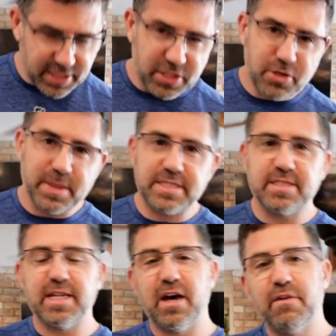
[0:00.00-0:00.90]
air tube
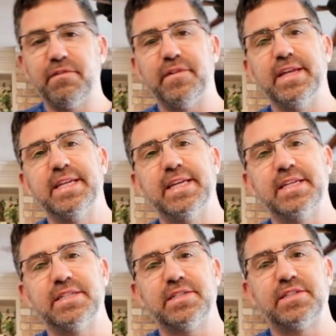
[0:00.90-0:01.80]
itself
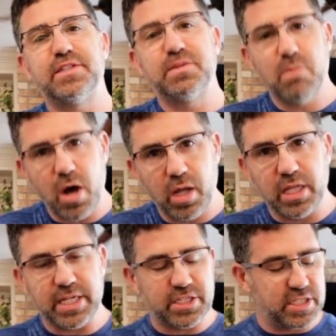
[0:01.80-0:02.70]
is
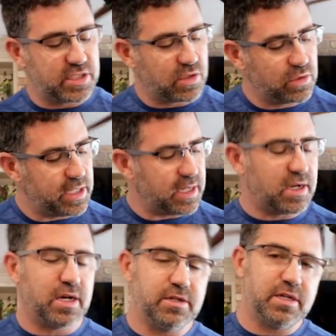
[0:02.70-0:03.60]
smallish. It's only
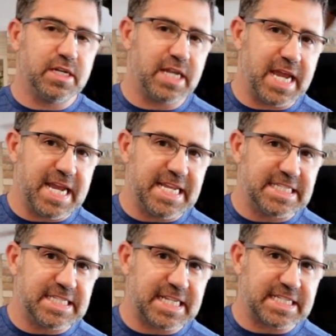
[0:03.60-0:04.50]

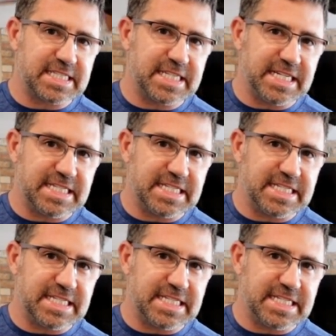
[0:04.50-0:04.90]
186